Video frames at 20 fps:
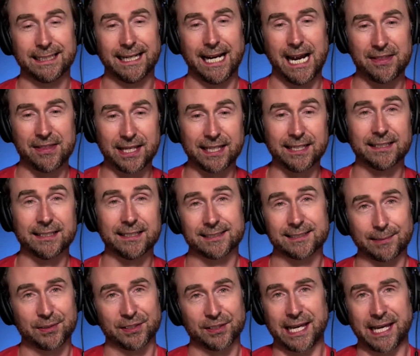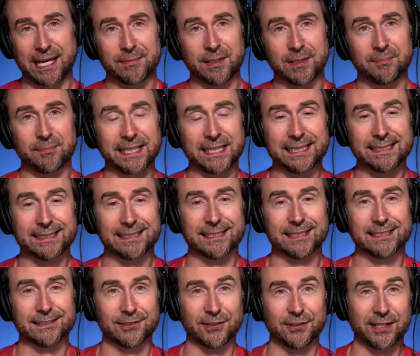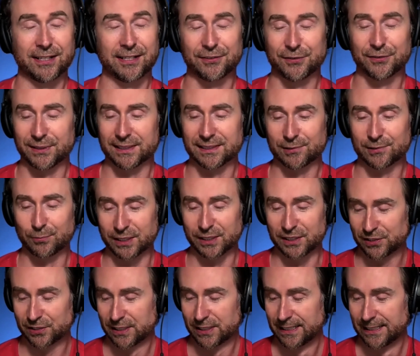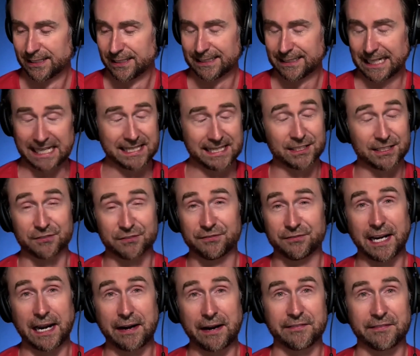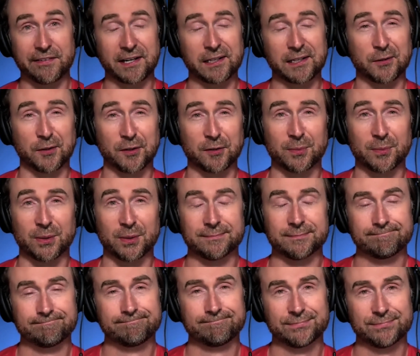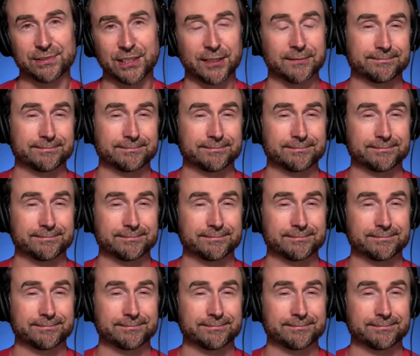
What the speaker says: And they need to step their game up. They need to learn how to do this, which I think is very, very learnable. So,